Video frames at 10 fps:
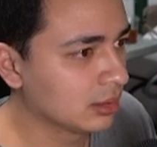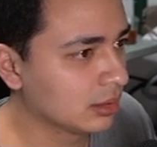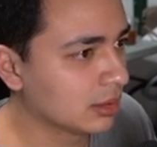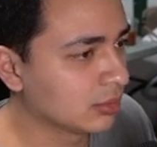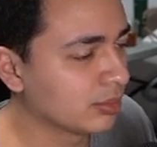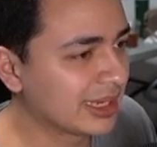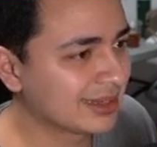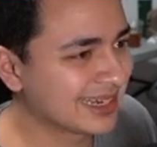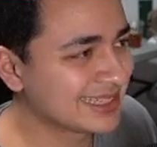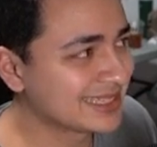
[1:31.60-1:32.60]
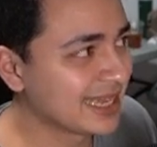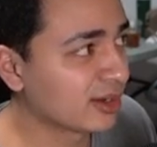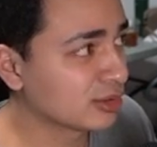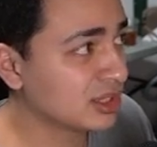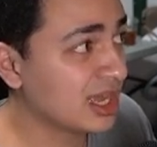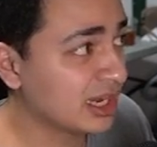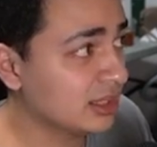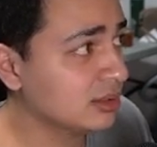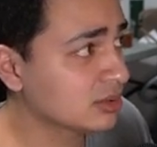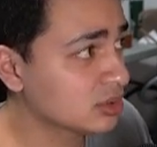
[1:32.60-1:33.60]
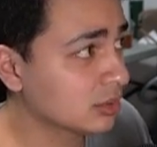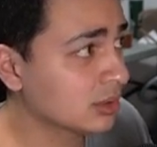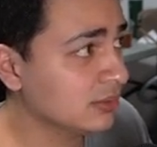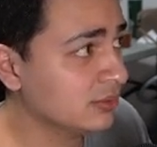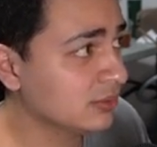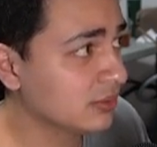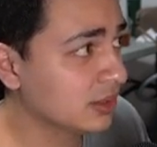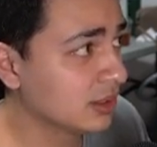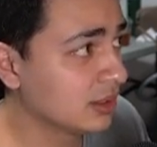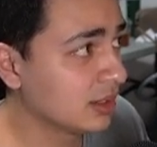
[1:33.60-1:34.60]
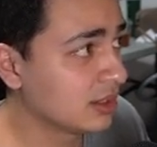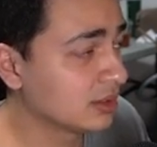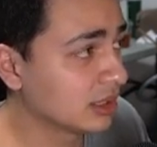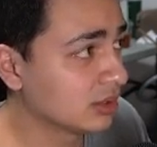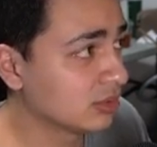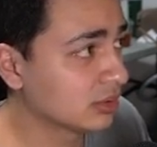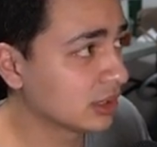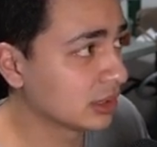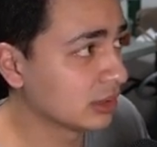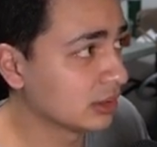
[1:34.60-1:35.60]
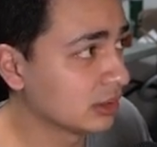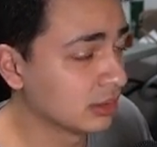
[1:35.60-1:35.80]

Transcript: I would make like a center line, sort of, and then you can